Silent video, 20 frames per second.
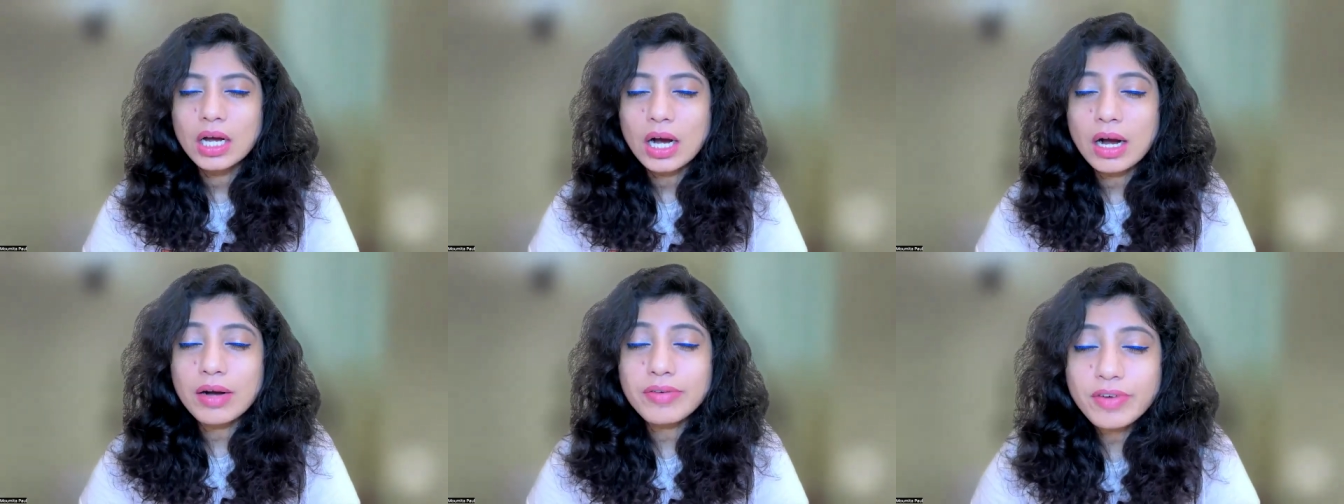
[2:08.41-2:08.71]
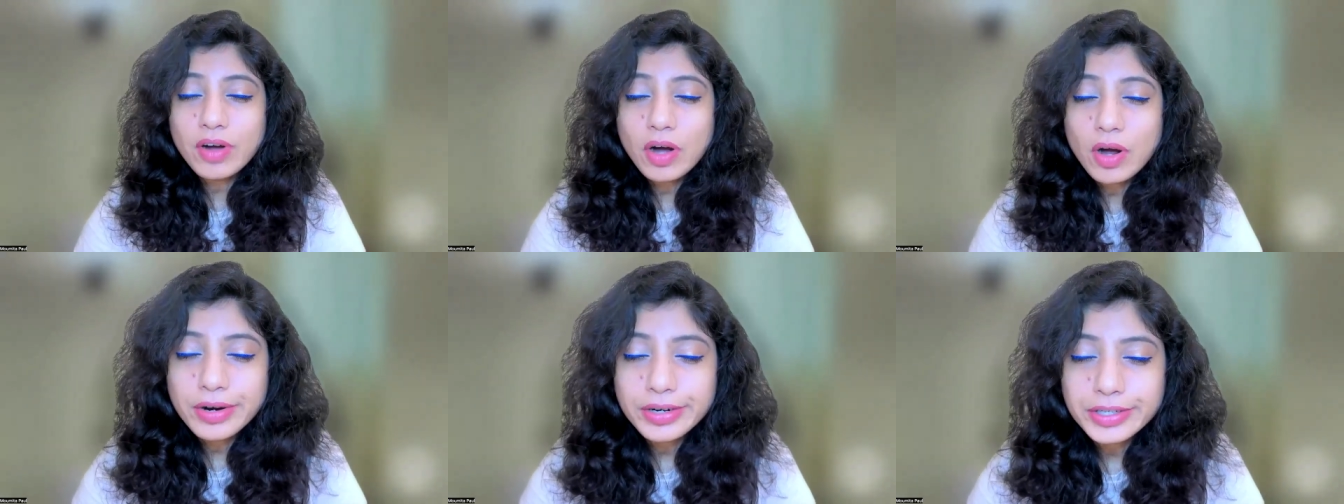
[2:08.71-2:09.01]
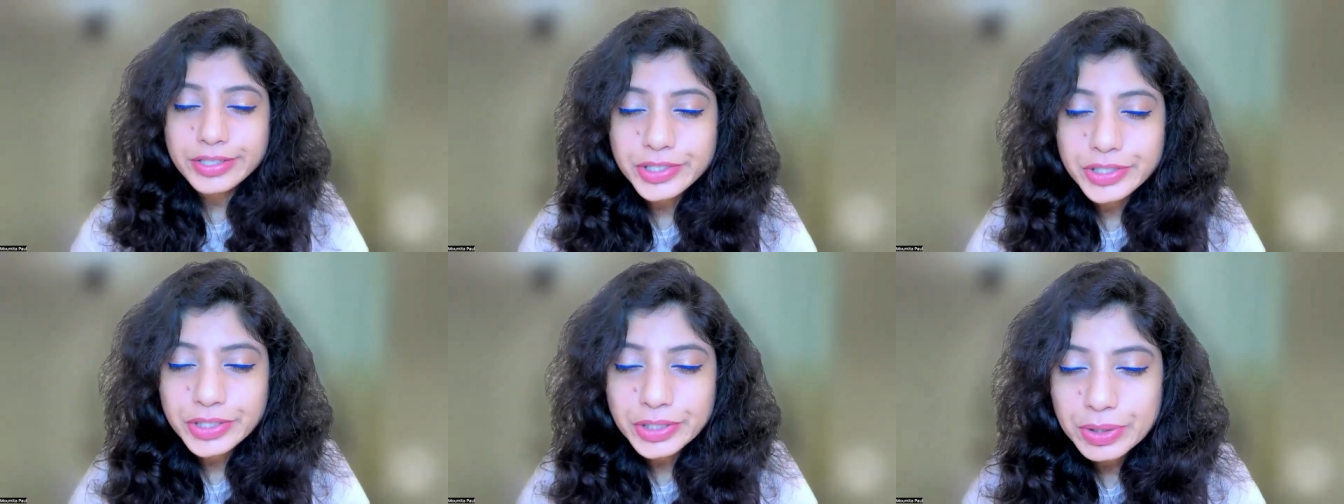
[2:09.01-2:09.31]
Of
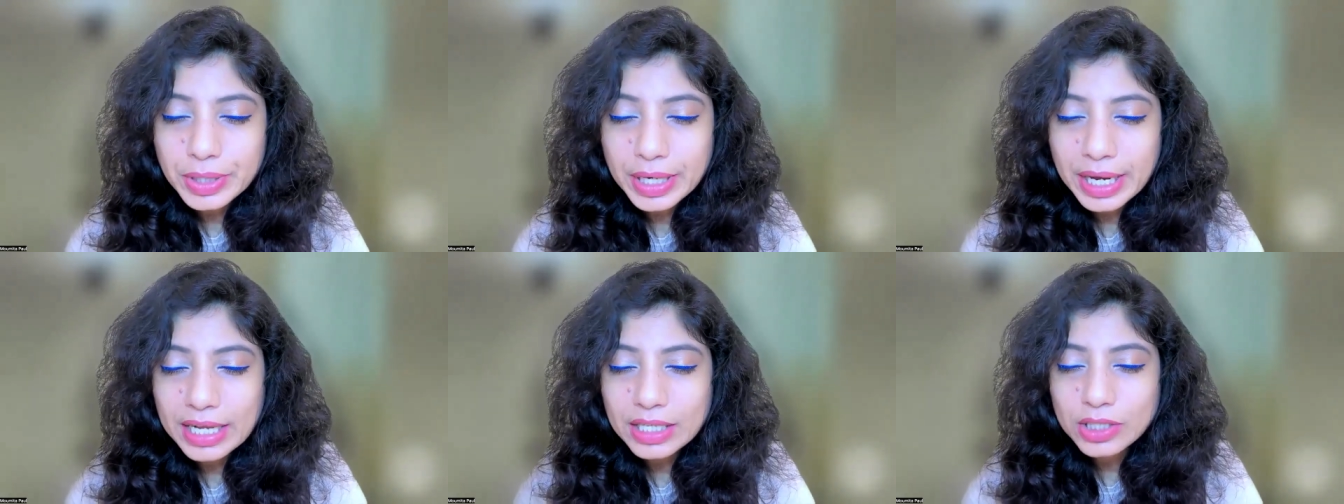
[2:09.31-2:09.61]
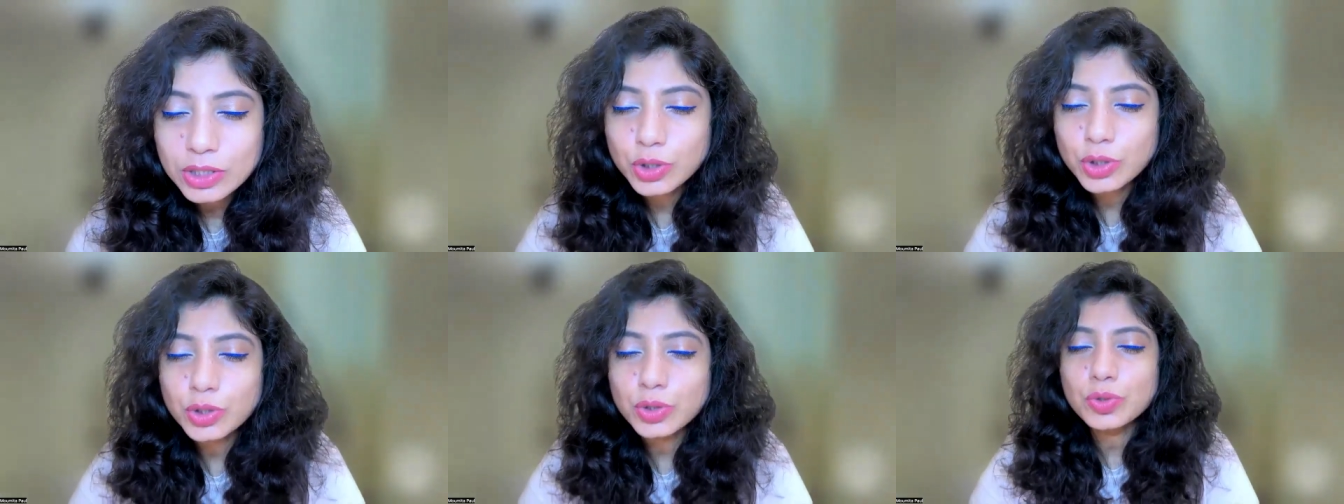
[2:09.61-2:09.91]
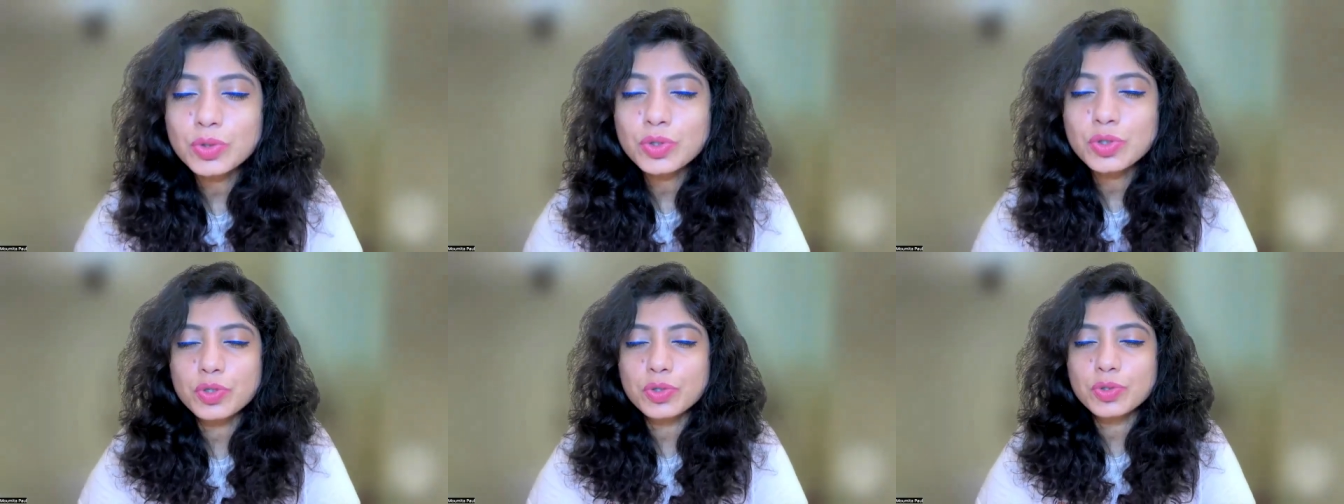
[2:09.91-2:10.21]
course, you can
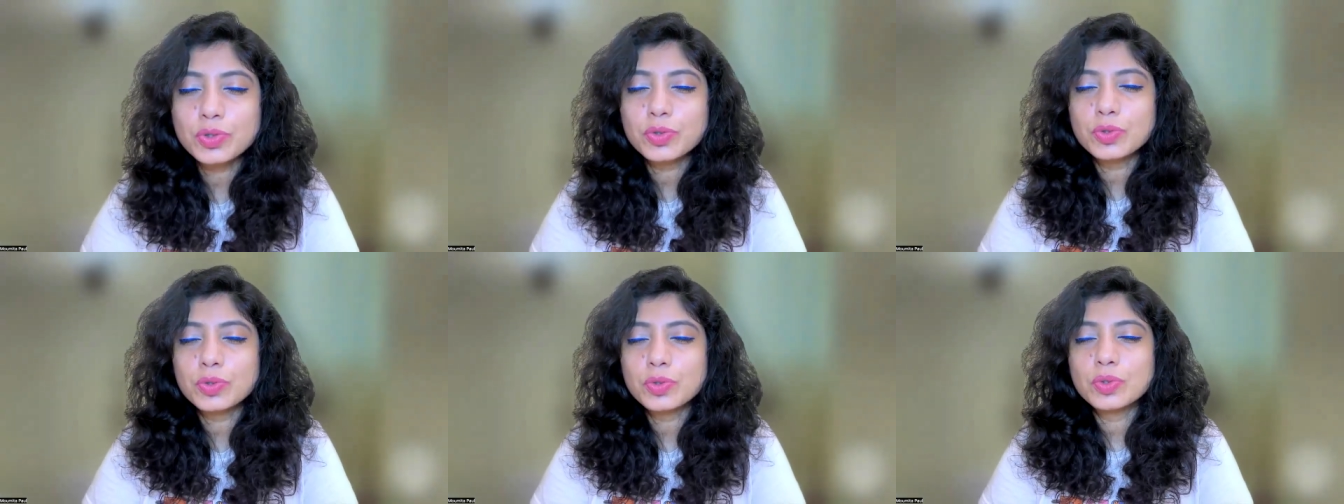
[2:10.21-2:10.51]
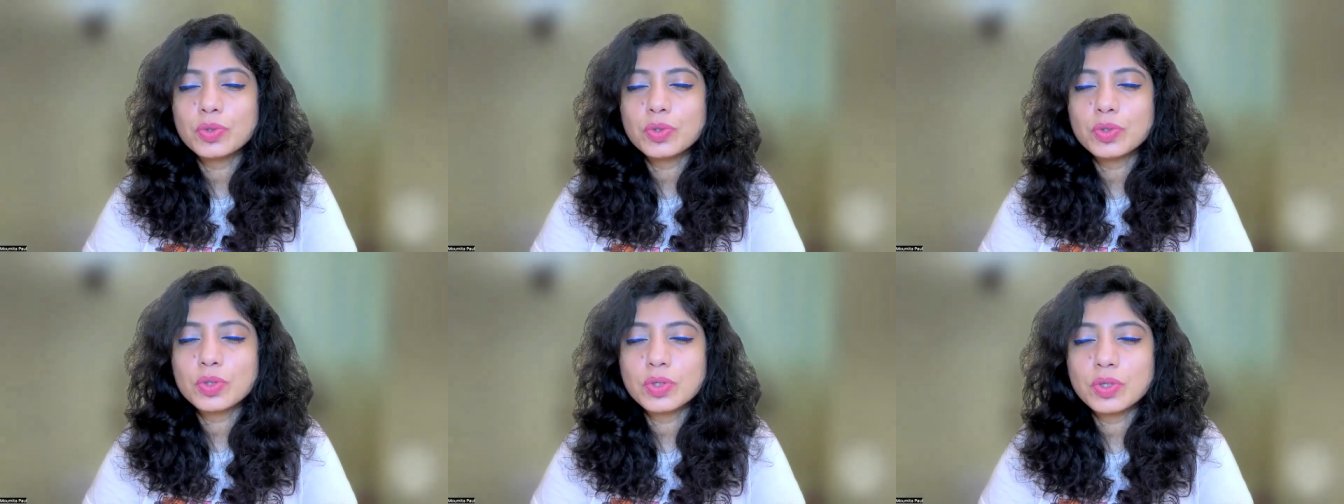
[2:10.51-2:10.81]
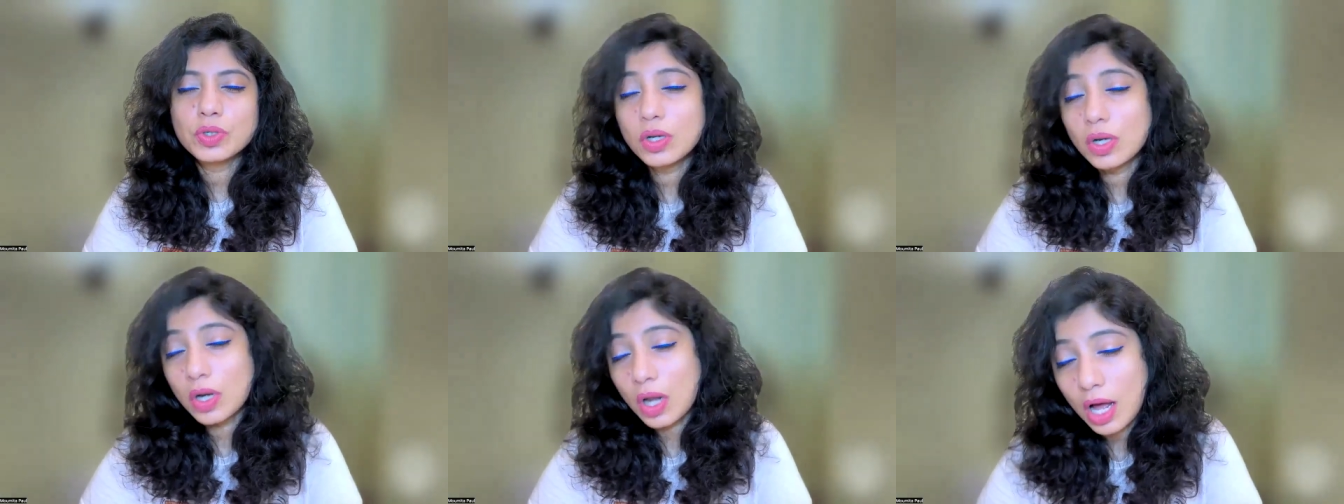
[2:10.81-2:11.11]
choose to
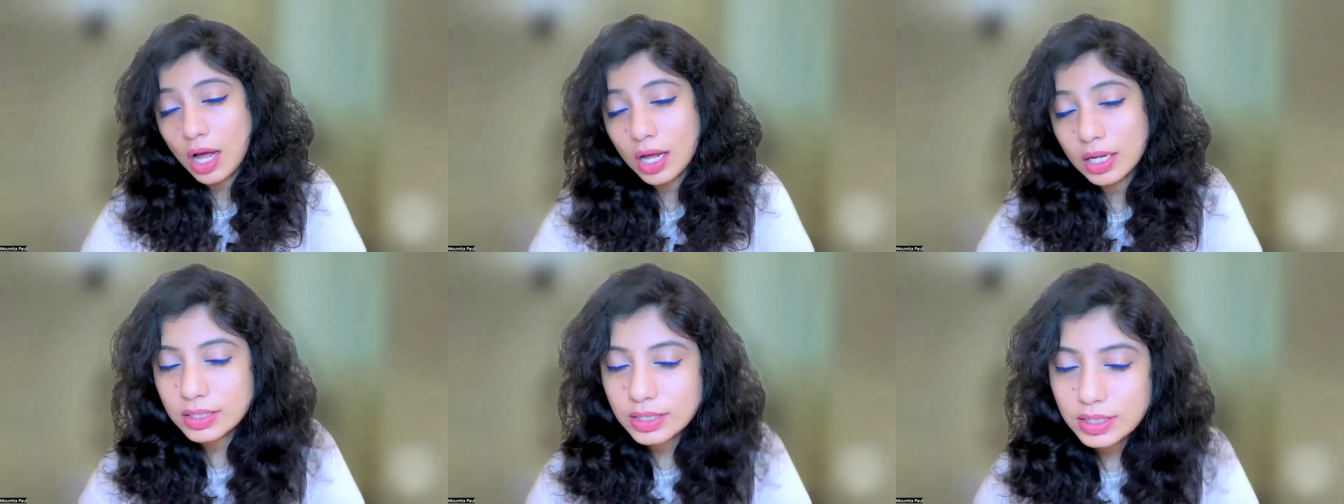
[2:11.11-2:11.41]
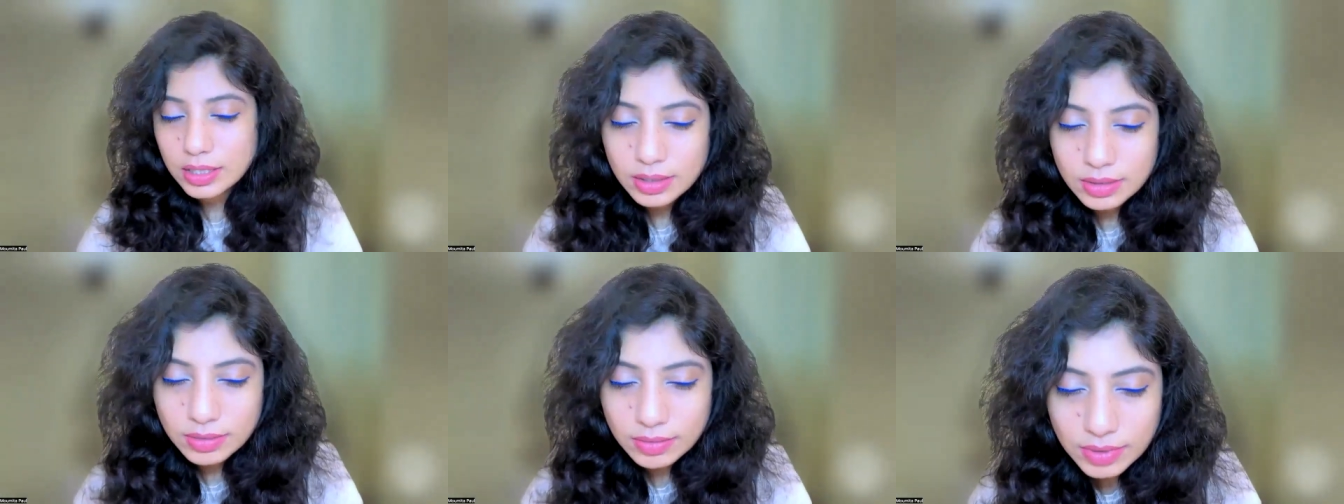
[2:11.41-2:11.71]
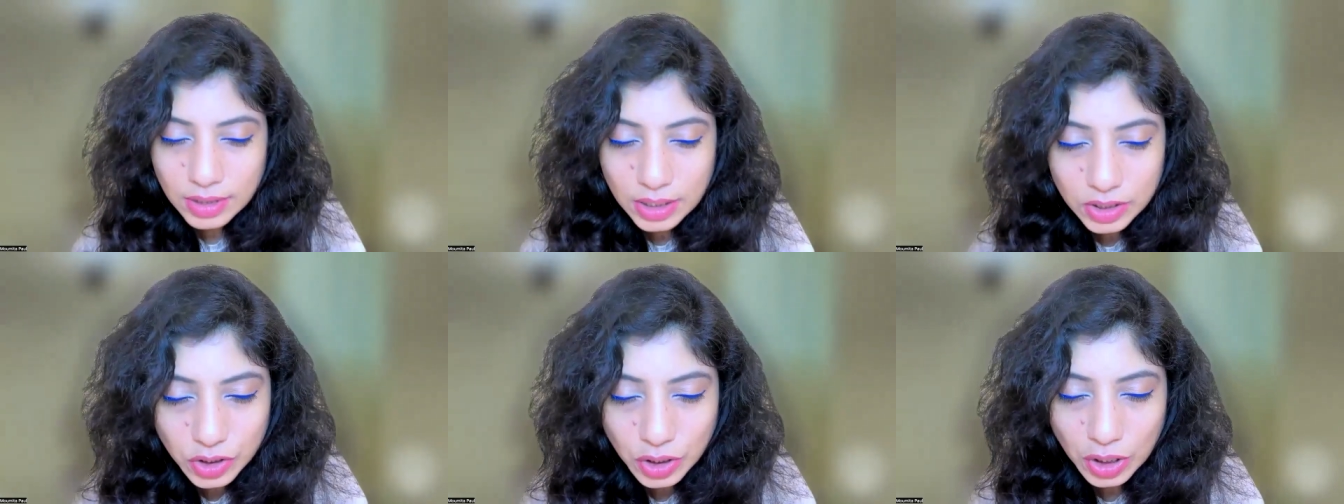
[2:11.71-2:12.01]
not,
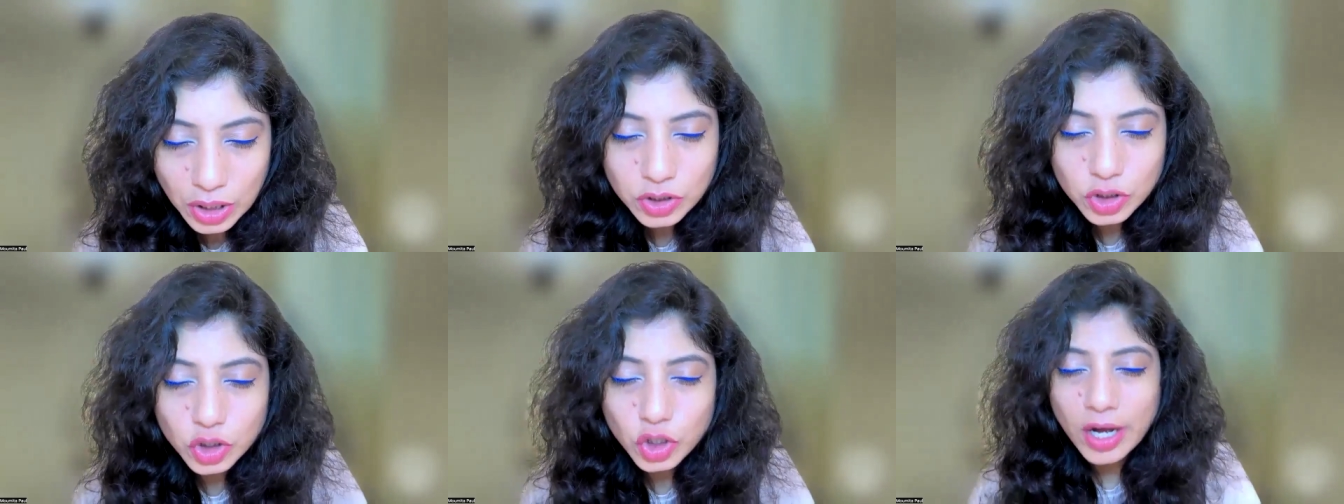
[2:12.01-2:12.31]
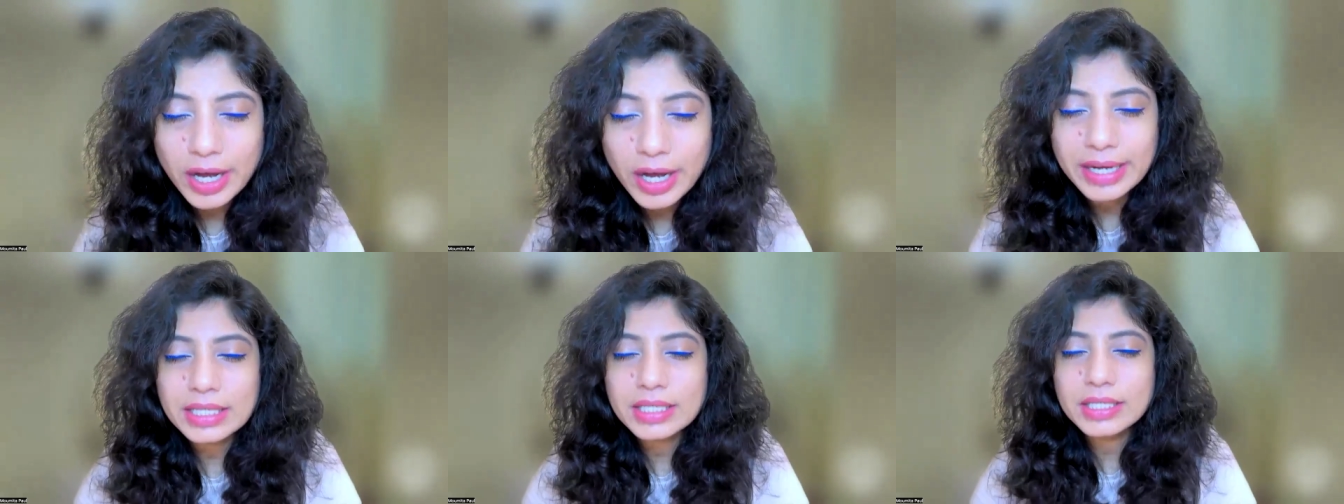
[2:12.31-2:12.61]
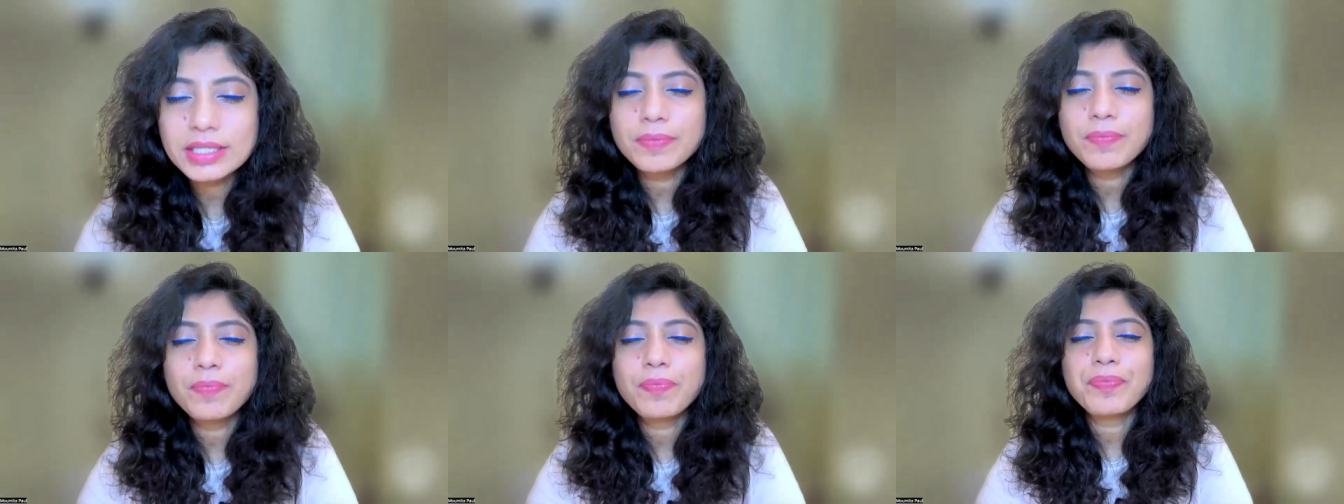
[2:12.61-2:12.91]
it's your choice,